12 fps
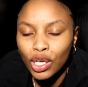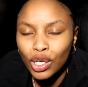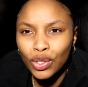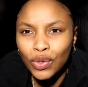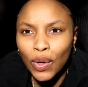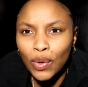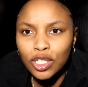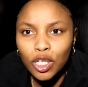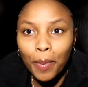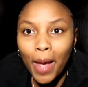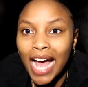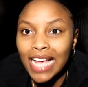you know,
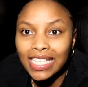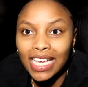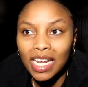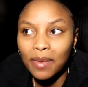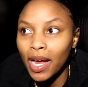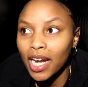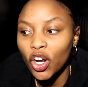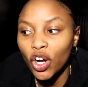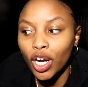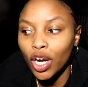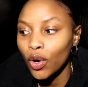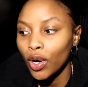surpassing anybody
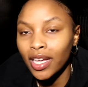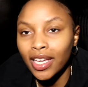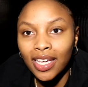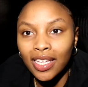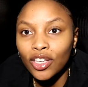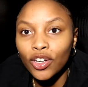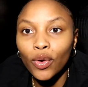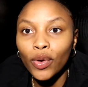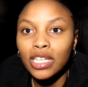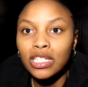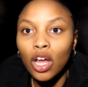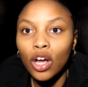or, or get, you know,
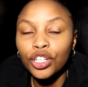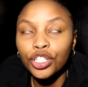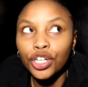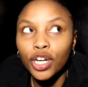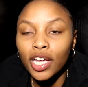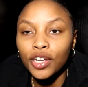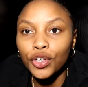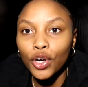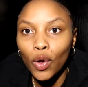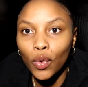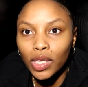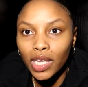as long as you're in your
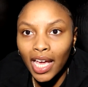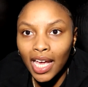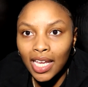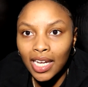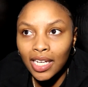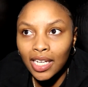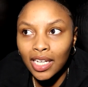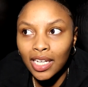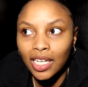own lane,